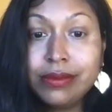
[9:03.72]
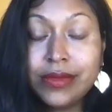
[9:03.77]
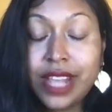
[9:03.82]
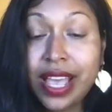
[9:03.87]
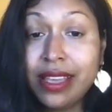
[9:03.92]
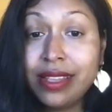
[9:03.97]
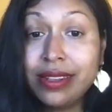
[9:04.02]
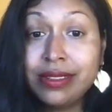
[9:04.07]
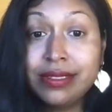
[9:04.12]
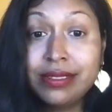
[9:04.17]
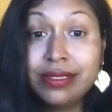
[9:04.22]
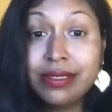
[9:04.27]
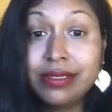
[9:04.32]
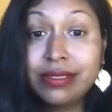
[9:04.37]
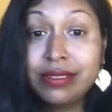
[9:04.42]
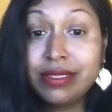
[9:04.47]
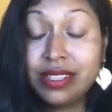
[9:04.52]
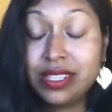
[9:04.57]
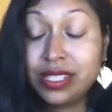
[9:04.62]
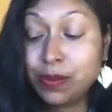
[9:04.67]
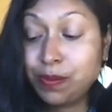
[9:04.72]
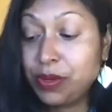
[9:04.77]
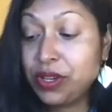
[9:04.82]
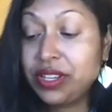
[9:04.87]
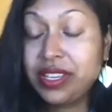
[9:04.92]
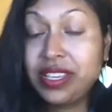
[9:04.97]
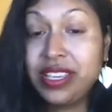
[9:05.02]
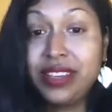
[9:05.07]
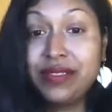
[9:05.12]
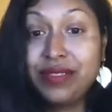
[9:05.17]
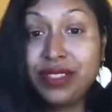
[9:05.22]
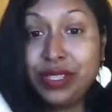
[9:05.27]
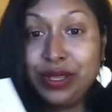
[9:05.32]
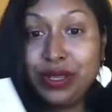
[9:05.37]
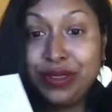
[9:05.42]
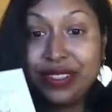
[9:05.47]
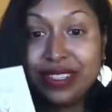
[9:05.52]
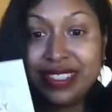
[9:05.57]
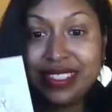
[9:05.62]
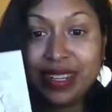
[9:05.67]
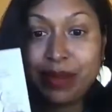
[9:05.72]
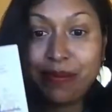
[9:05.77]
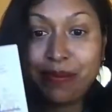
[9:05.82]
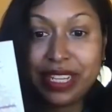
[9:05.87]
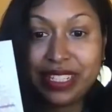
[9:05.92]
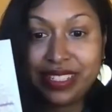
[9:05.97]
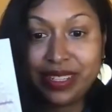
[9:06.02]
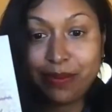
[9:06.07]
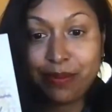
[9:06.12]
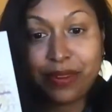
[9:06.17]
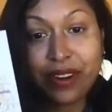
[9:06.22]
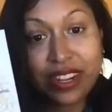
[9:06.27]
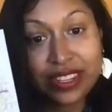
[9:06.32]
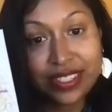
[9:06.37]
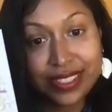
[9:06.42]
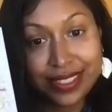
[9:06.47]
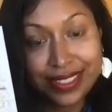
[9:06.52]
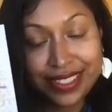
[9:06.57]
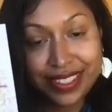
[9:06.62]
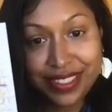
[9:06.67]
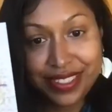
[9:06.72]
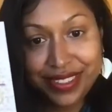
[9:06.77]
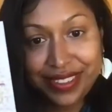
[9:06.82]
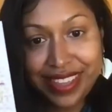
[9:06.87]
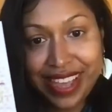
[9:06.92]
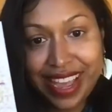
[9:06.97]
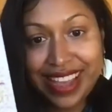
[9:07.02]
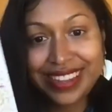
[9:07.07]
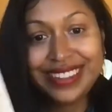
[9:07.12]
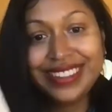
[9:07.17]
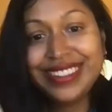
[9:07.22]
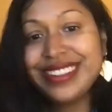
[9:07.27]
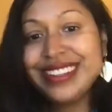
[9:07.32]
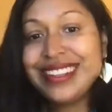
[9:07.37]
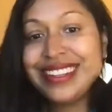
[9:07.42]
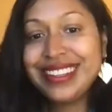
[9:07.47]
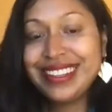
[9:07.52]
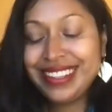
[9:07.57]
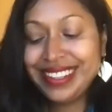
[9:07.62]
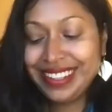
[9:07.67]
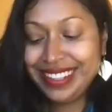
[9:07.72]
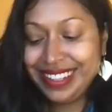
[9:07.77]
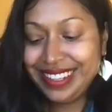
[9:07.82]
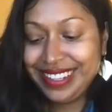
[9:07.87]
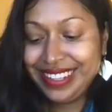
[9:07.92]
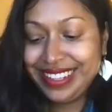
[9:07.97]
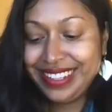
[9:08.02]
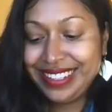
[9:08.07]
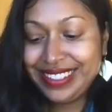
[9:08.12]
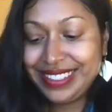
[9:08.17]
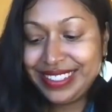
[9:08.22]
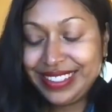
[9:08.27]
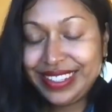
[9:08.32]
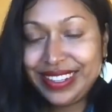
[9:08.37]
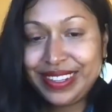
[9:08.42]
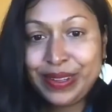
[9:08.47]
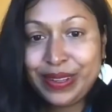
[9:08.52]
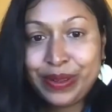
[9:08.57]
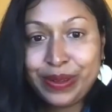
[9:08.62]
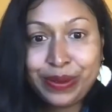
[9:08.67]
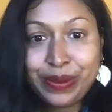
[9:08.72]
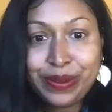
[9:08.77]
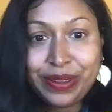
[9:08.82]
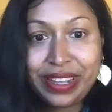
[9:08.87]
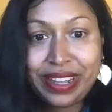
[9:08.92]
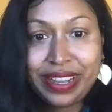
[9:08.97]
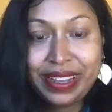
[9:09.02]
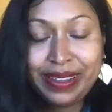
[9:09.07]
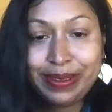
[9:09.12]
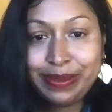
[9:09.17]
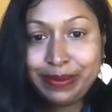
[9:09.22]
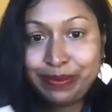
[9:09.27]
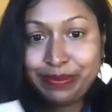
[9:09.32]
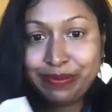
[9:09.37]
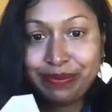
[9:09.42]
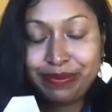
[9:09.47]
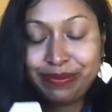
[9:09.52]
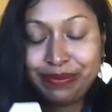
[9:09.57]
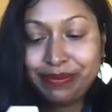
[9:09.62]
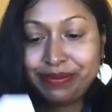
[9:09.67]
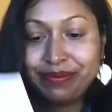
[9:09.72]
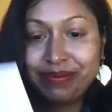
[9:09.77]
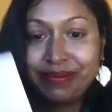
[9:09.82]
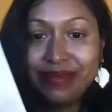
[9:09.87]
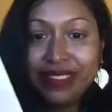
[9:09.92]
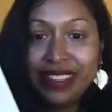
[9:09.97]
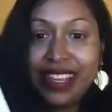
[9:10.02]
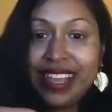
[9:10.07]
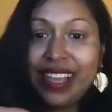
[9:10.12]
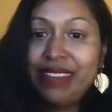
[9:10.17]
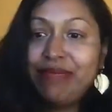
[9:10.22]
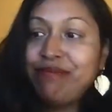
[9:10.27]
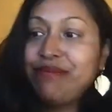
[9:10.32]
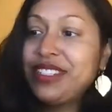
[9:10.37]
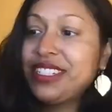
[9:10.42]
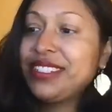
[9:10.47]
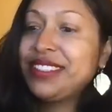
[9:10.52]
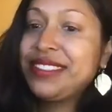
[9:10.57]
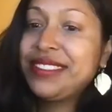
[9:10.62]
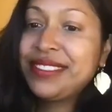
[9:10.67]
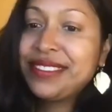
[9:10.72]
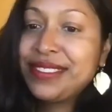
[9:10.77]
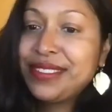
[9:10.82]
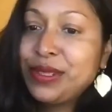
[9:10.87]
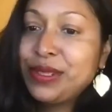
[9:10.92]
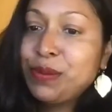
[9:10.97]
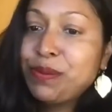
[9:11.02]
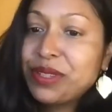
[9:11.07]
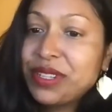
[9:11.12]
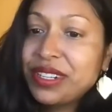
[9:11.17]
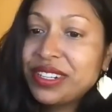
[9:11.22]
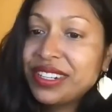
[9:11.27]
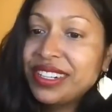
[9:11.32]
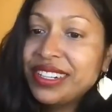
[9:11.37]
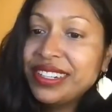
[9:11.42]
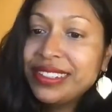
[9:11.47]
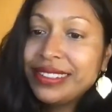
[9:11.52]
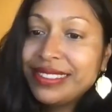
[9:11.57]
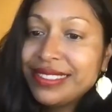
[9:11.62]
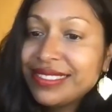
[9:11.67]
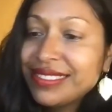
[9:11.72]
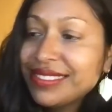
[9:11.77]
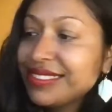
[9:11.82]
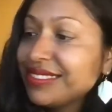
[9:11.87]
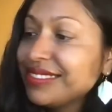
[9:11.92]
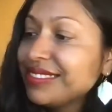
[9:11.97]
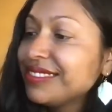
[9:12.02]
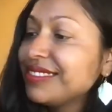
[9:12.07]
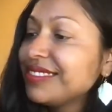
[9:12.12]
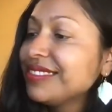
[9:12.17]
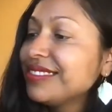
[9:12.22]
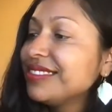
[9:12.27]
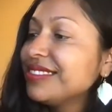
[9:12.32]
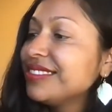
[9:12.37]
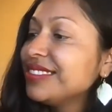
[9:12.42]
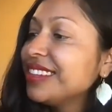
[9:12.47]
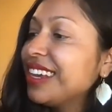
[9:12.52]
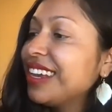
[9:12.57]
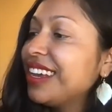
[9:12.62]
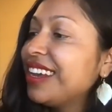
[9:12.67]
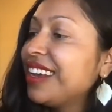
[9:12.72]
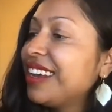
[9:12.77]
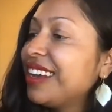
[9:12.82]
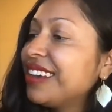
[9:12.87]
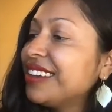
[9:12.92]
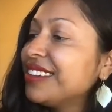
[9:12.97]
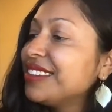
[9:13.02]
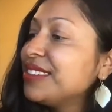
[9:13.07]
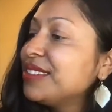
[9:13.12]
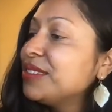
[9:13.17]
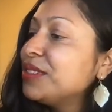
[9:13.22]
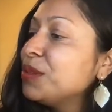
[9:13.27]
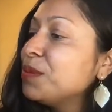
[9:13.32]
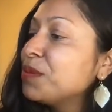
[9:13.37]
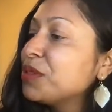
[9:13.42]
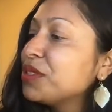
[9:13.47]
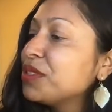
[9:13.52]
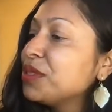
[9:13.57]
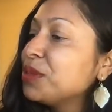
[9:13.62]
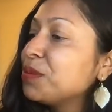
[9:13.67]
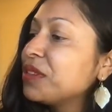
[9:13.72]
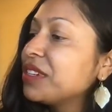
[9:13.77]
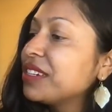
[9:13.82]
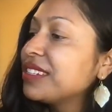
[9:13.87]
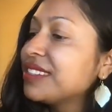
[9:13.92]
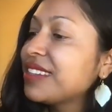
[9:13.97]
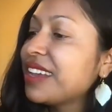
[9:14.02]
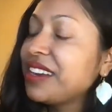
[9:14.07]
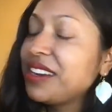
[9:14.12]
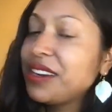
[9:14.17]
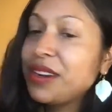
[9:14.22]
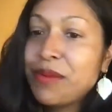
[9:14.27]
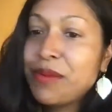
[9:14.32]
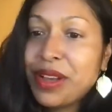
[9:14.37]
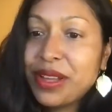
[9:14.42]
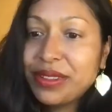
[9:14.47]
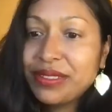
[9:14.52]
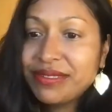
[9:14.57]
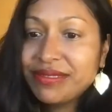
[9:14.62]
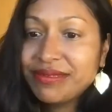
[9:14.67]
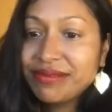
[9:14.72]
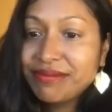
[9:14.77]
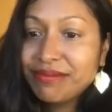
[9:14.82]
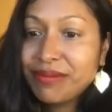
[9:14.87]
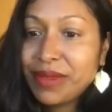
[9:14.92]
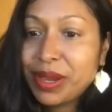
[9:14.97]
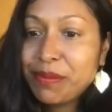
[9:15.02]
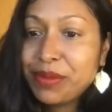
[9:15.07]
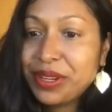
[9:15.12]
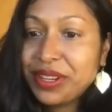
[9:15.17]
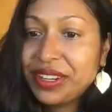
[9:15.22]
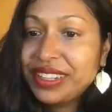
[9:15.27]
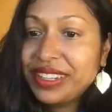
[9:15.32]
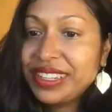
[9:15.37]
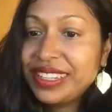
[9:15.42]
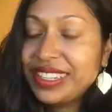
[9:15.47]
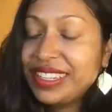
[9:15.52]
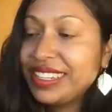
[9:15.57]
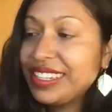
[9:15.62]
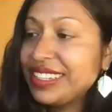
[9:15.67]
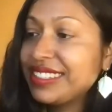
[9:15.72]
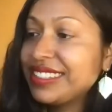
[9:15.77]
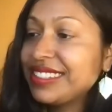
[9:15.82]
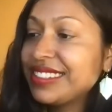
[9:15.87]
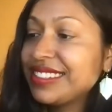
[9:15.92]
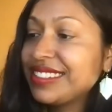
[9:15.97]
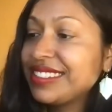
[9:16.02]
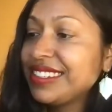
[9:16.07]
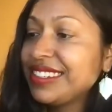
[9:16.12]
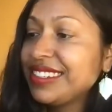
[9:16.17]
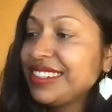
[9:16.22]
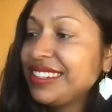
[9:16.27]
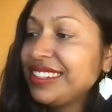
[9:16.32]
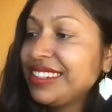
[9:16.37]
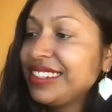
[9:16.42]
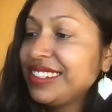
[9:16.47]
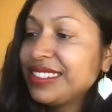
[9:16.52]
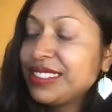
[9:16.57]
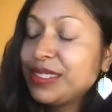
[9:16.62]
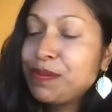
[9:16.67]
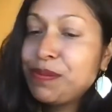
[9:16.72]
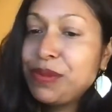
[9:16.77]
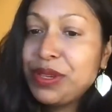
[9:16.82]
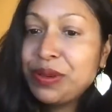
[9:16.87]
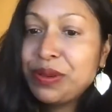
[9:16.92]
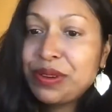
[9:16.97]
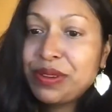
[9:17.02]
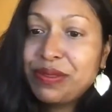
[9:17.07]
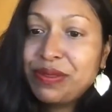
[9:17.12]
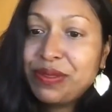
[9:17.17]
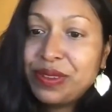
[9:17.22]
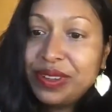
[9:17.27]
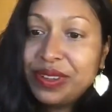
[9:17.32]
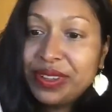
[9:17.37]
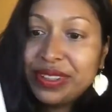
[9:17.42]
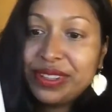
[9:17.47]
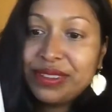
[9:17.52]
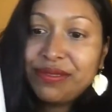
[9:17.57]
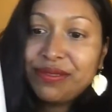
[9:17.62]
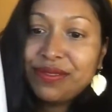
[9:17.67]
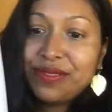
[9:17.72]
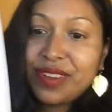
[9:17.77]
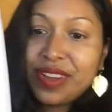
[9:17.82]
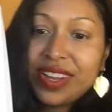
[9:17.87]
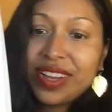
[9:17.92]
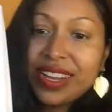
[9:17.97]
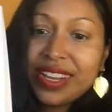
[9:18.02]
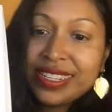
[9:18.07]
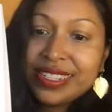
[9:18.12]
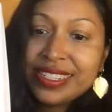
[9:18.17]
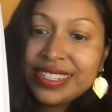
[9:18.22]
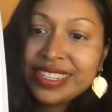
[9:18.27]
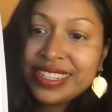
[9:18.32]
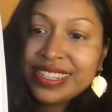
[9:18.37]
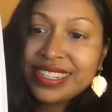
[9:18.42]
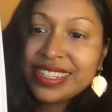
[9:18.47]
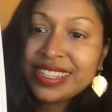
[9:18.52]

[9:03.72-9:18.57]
And this book gives you the step-by-step process to do that. So I'm just super excited about my book. It's beautiful, the font.